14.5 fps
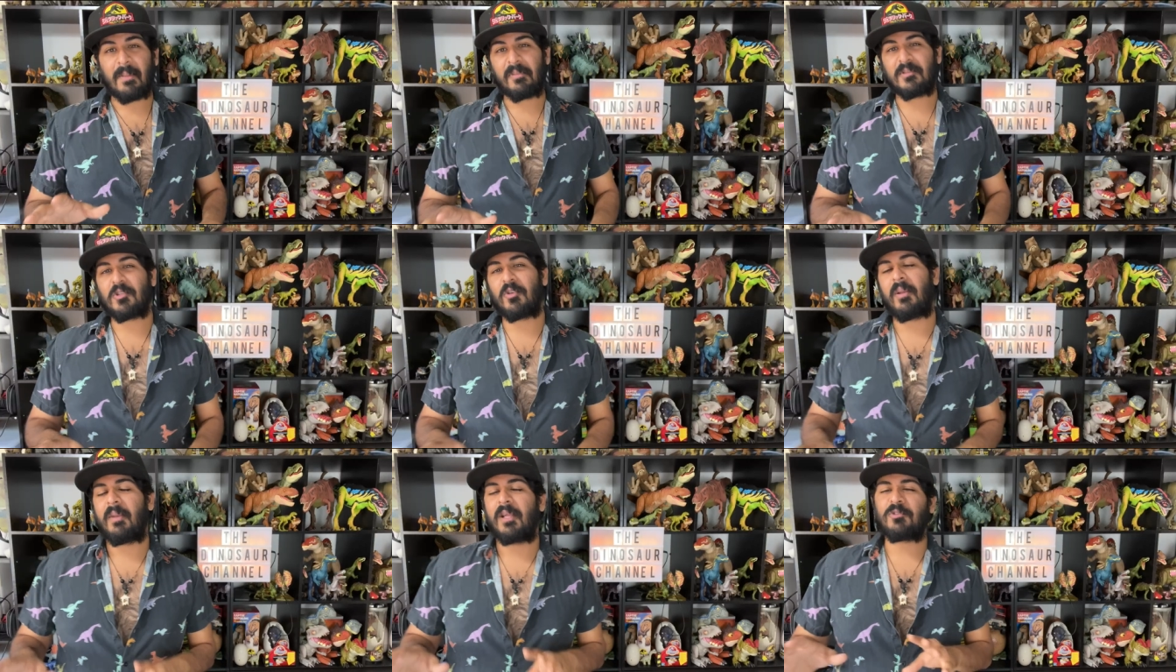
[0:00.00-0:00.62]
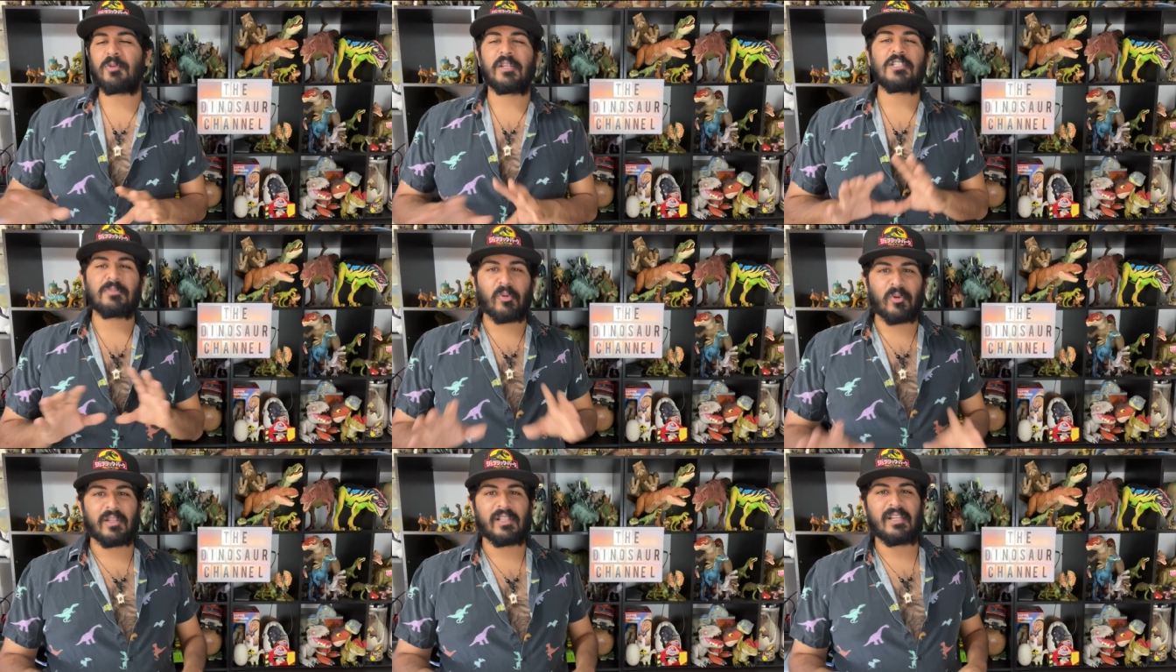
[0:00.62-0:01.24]
episode, I'm not trying to
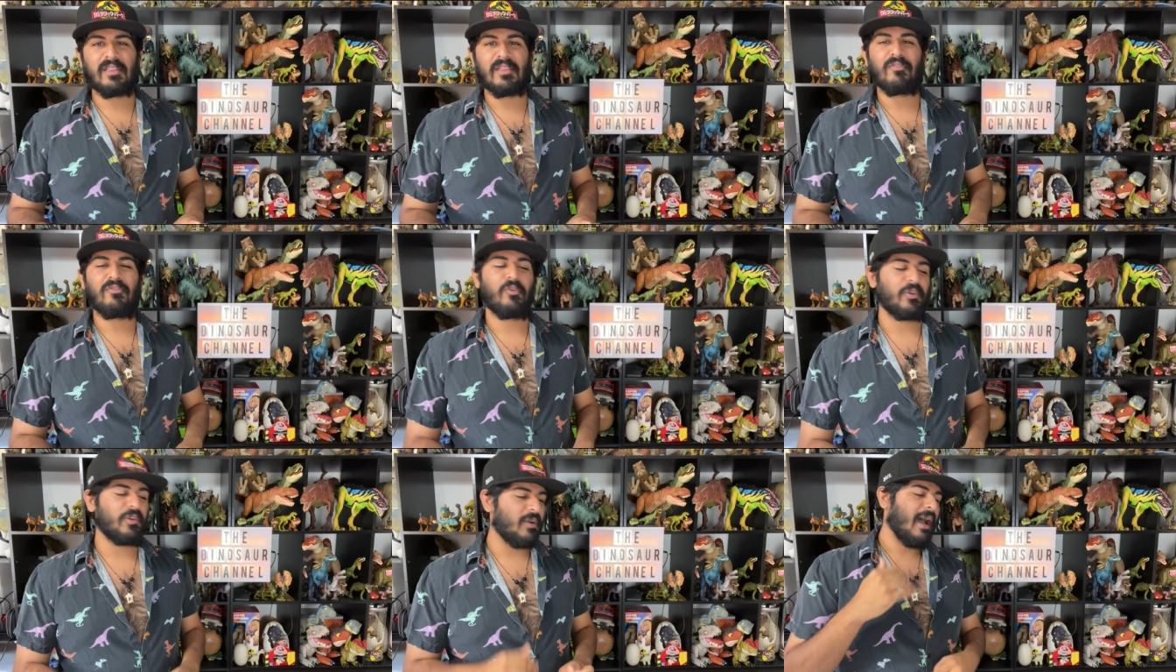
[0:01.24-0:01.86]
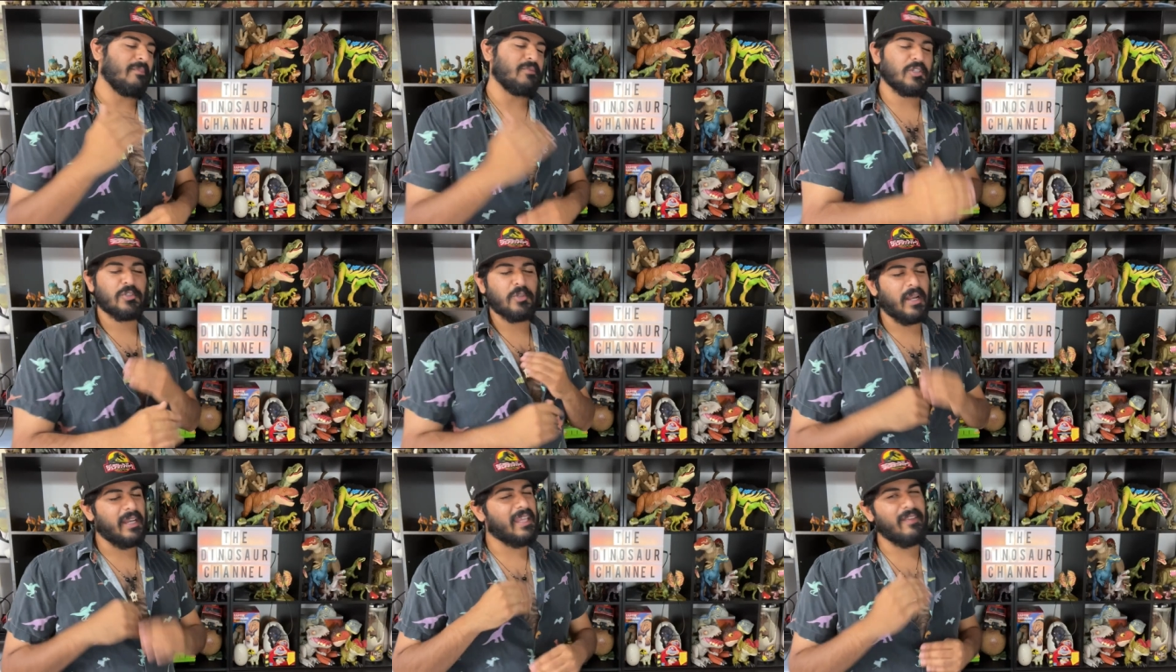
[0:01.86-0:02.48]
spoil anything for you. I'm just
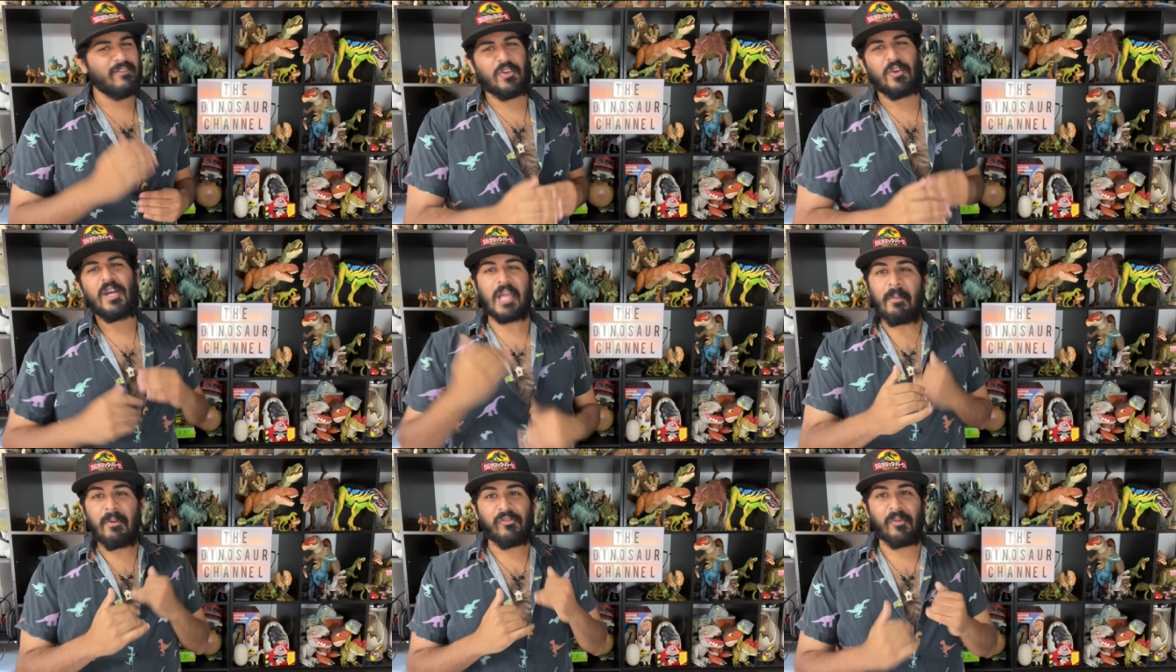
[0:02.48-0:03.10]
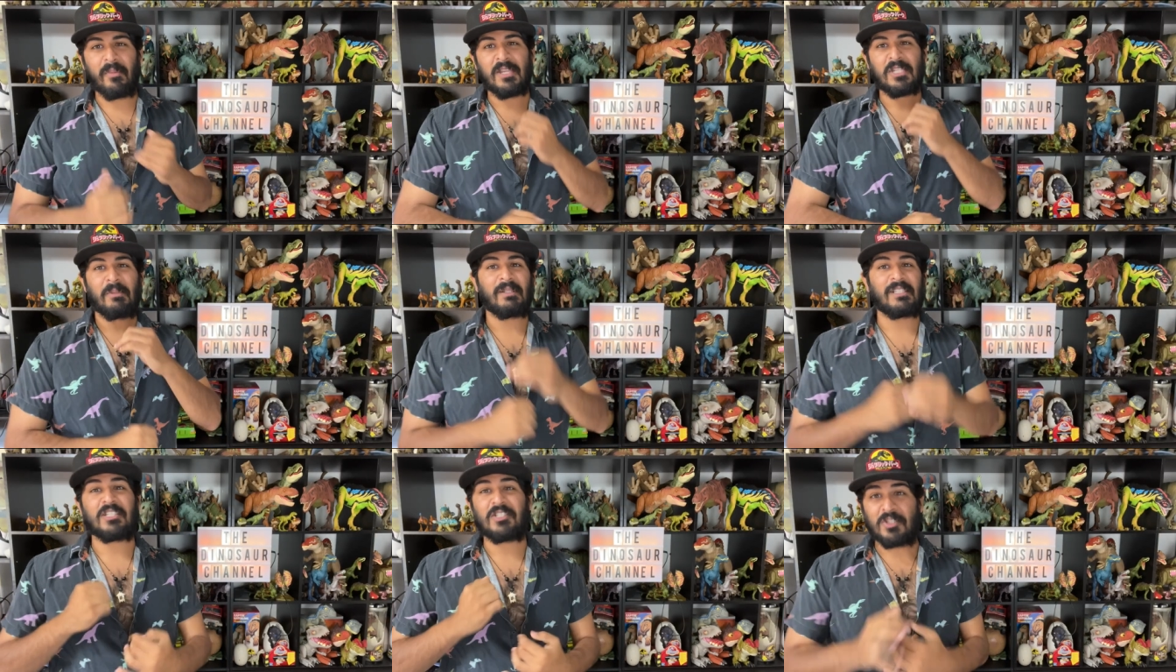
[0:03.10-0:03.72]
trying to give you some information
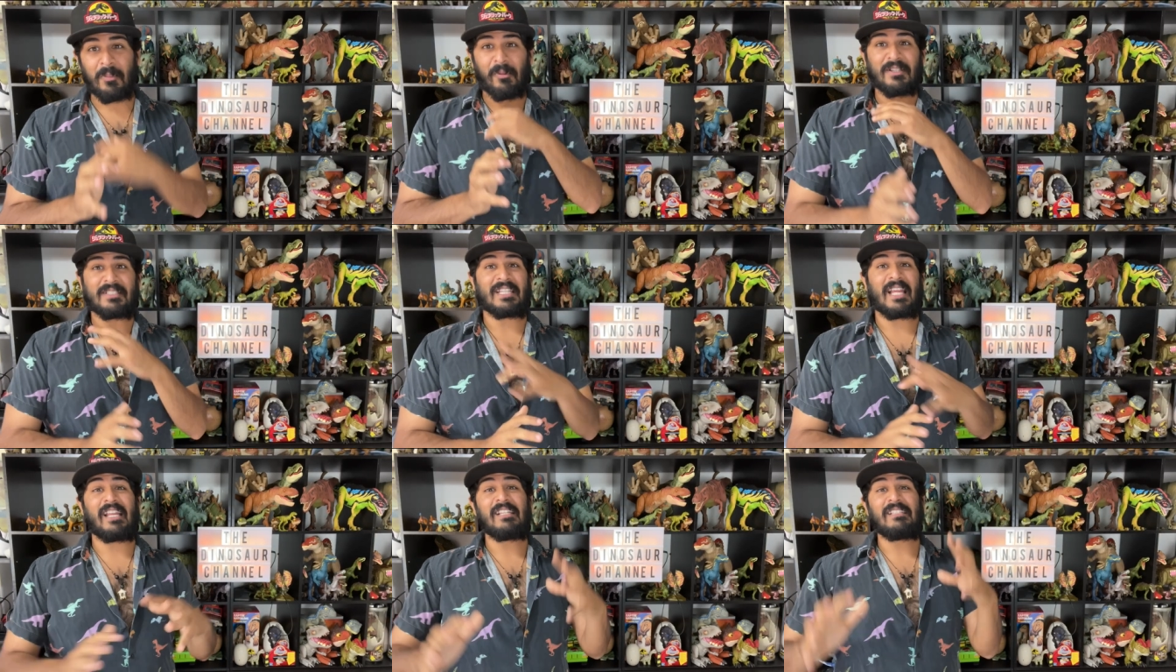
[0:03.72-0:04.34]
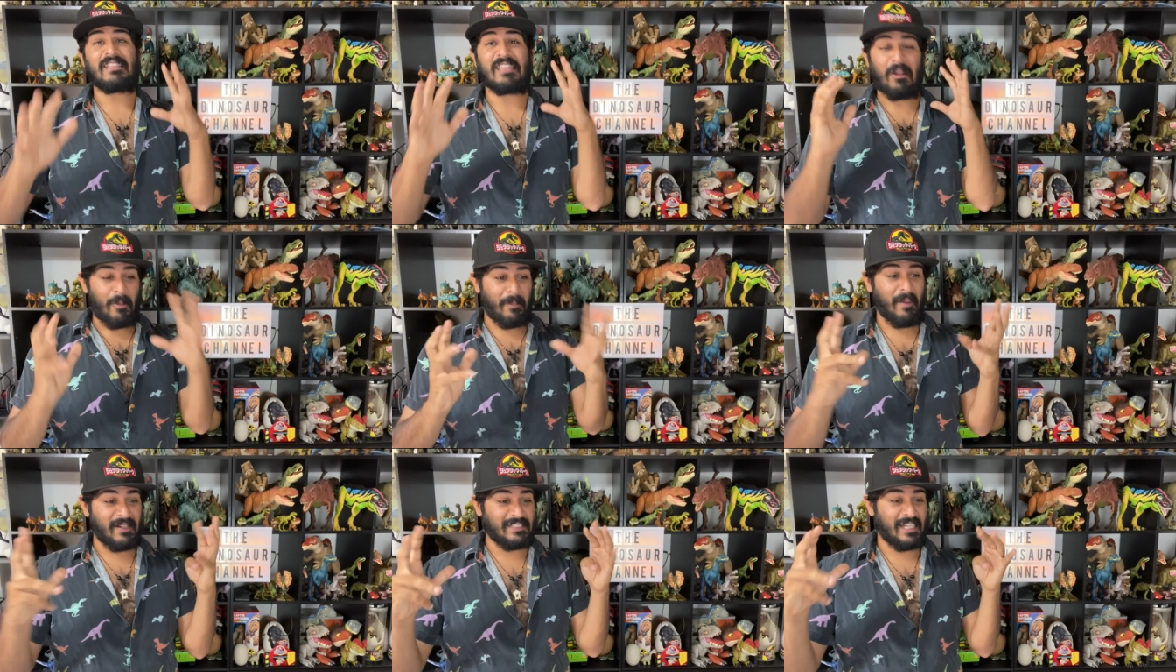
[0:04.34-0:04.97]
about this super exciting
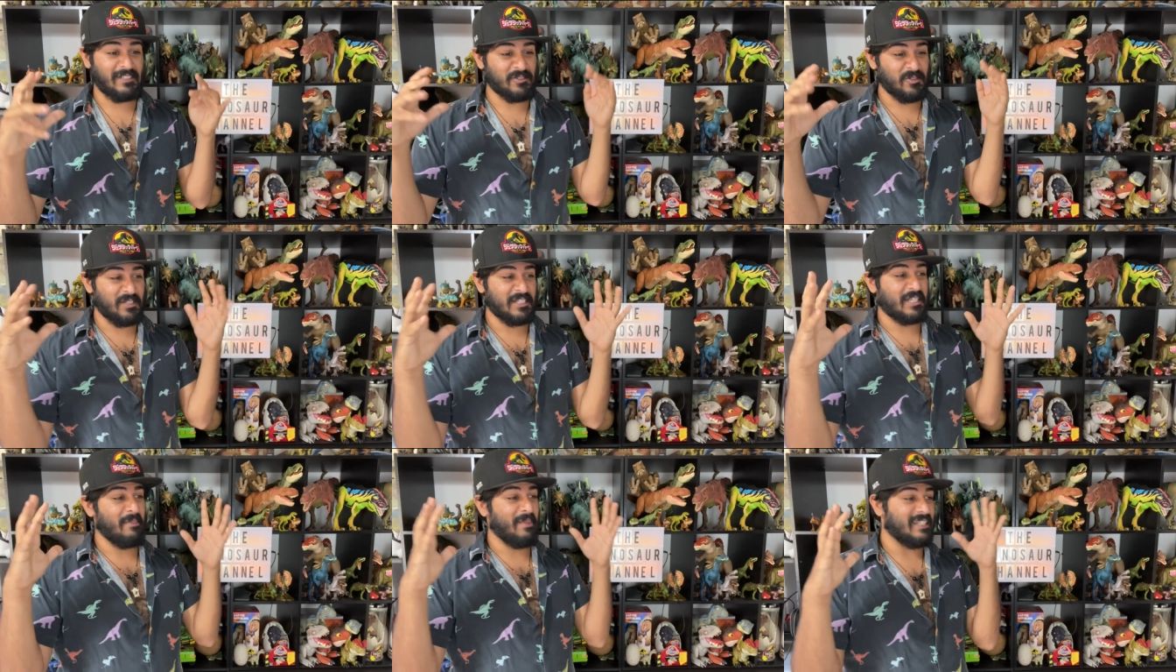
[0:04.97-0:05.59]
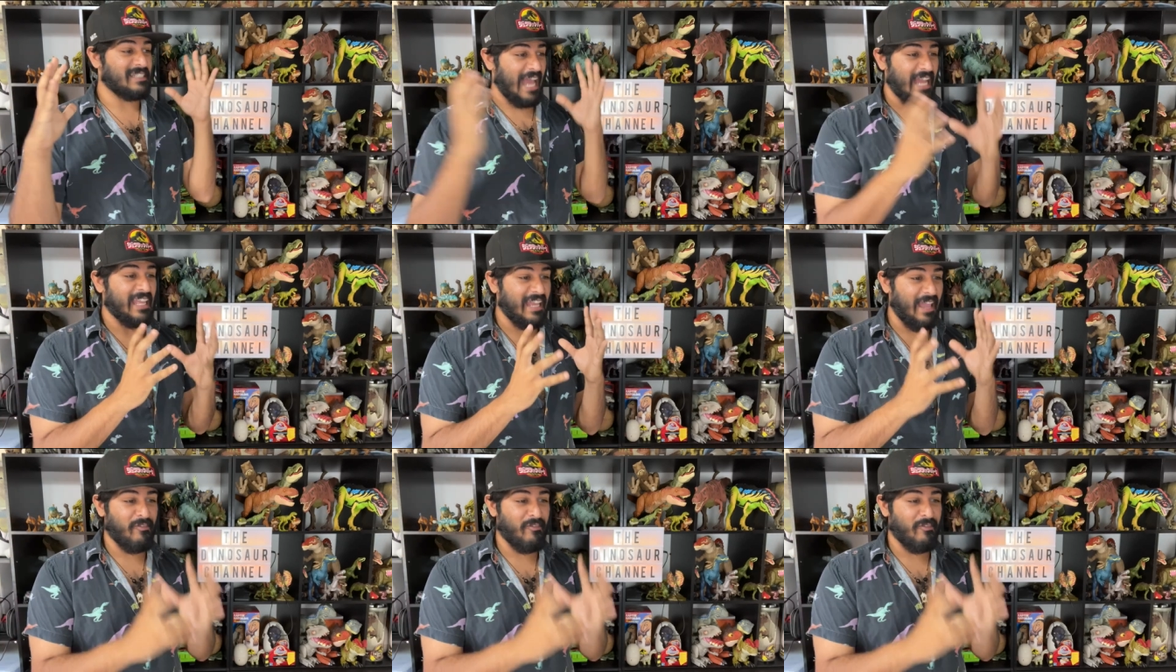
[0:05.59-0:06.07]
theropod dinosaur that's going to be attacking